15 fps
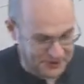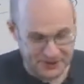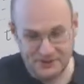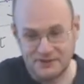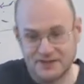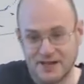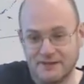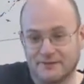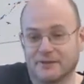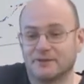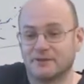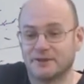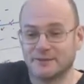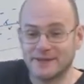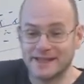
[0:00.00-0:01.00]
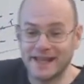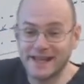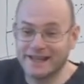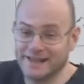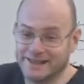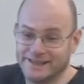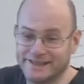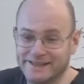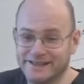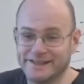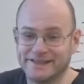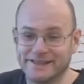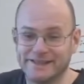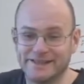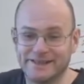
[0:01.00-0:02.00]
use NetFlow because we can get it.
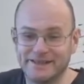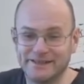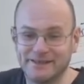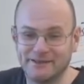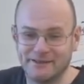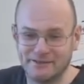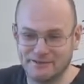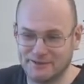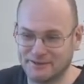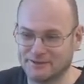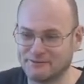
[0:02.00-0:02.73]
You know,